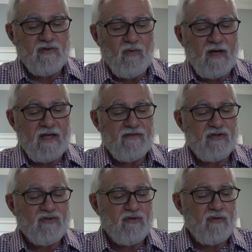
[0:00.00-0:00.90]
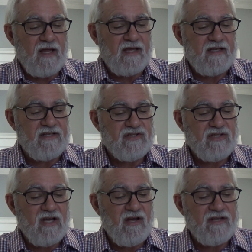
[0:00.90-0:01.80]
away and the true light
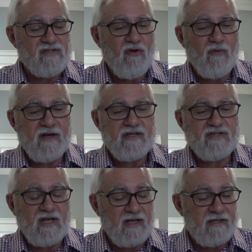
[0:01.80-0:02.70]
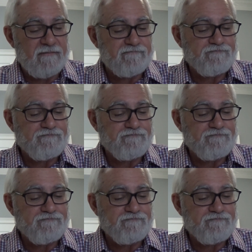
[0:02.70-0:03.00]
is already shining.